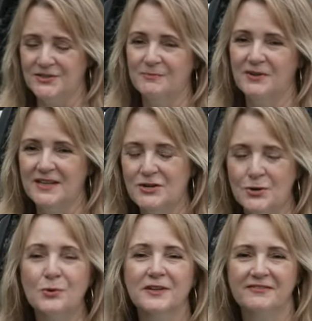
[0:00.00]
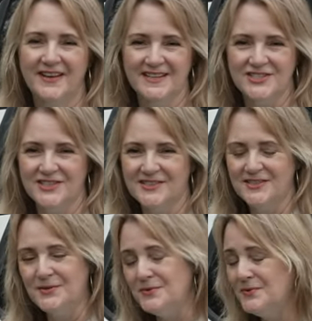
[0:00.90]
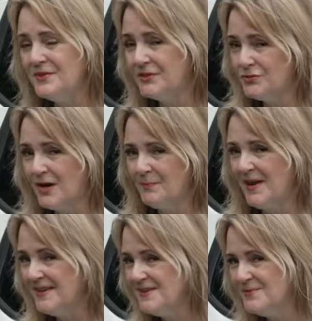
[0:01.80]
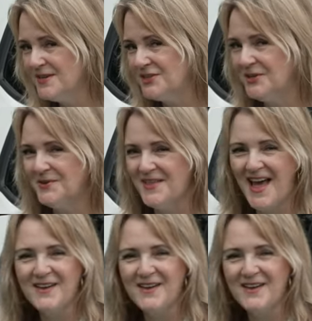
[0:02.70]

some really cool advantages to the truck bed, and I want to show you that.